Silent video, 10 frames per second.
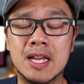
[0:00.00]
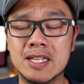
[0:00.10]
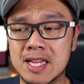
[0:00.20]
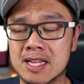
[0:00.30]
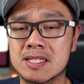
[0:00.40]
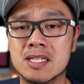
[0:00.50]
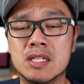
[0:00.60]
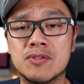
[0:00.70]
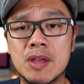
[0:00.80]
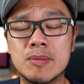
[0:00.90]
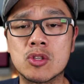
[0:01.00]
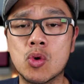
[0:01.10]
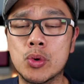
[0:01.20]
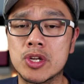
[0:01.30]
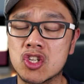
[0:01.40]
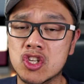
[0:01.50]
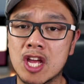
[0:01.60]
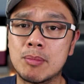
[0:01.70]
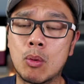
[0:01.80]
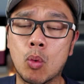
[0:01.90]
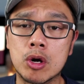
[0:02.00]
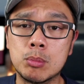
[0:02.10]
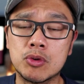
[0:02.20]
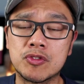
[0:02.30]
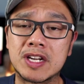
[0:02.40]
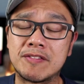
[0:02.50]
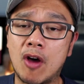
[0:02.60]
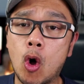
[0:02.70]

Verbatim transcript: Yes, this famous quote is shared by Warren Buffett and I've